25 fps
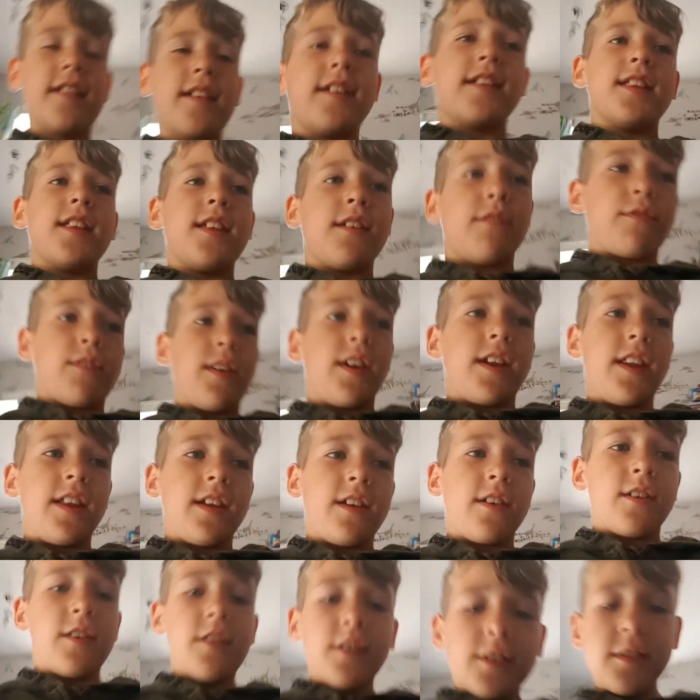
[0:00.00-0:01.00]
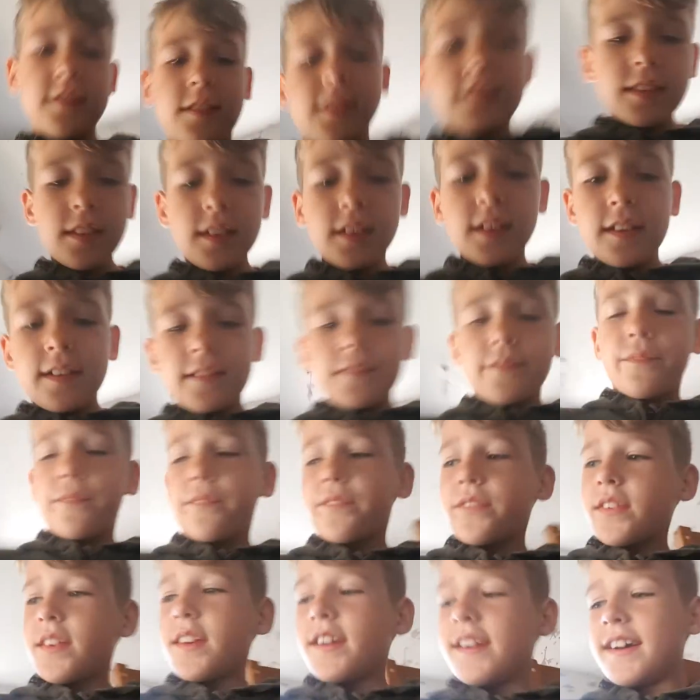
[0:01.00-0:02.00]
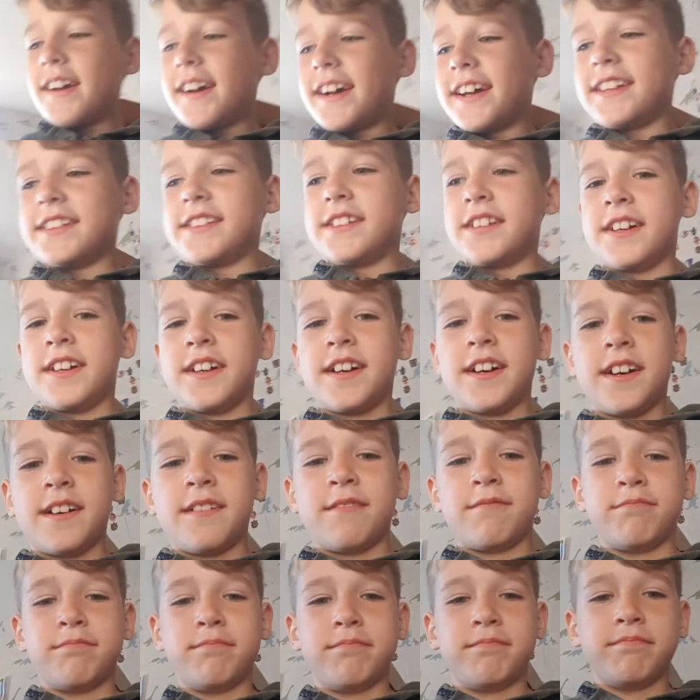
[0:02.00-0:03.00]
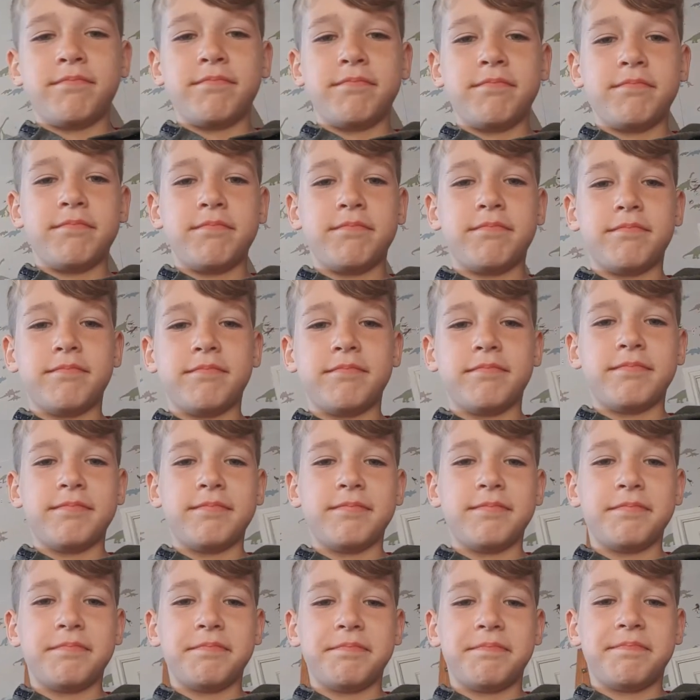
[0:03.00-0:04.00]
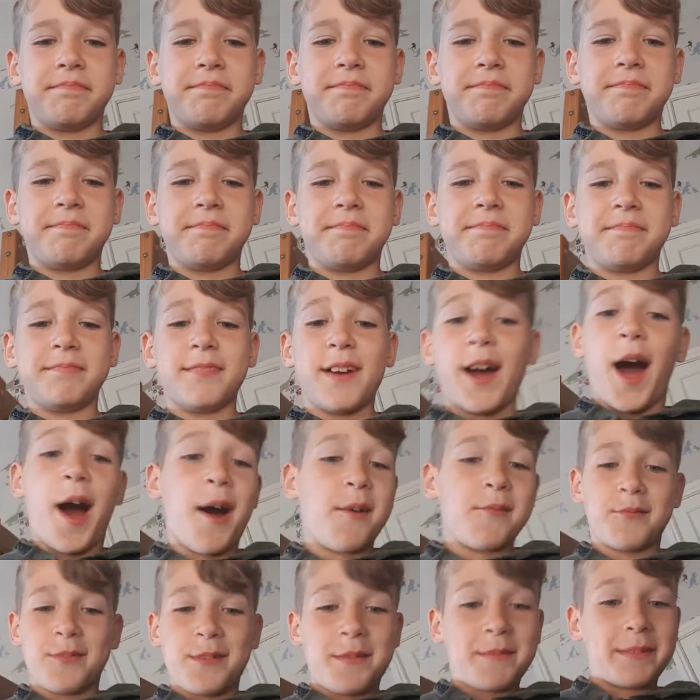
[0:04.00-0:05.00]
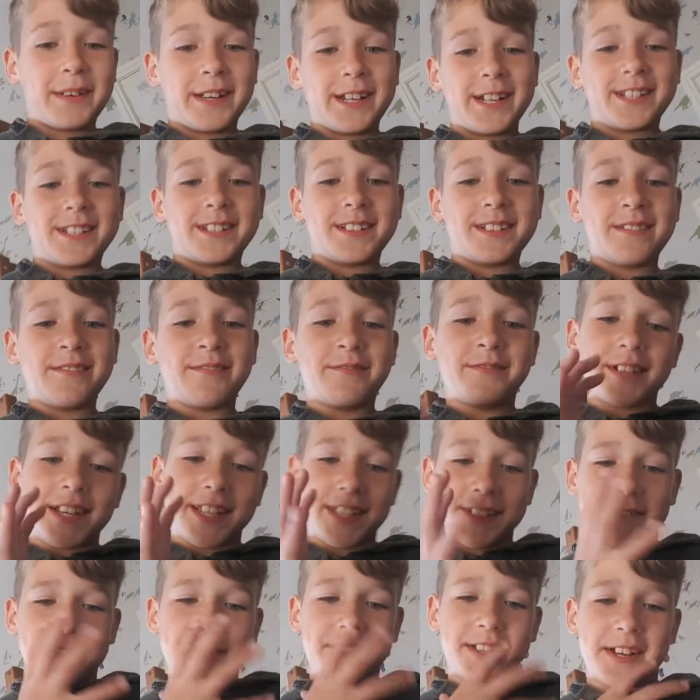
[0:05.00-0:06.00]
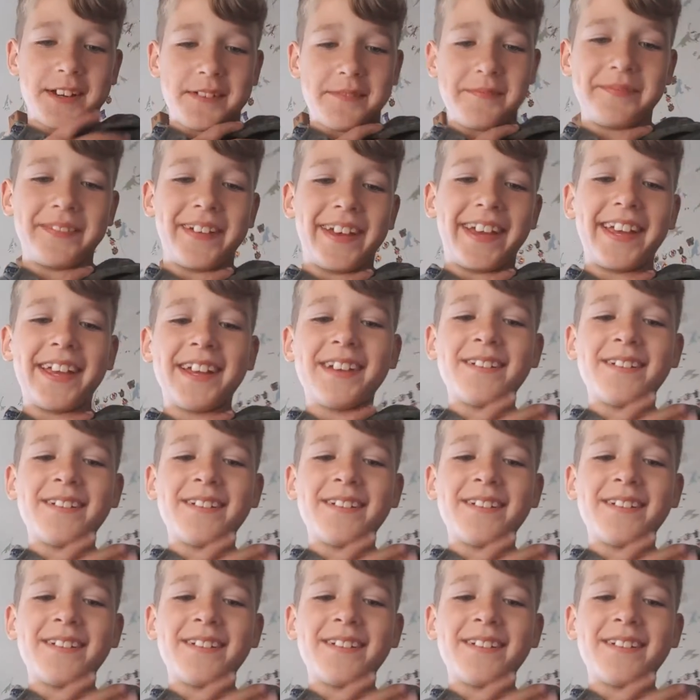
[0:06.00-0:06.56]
They're really good. And um, I'm rubbish. Please forgive me.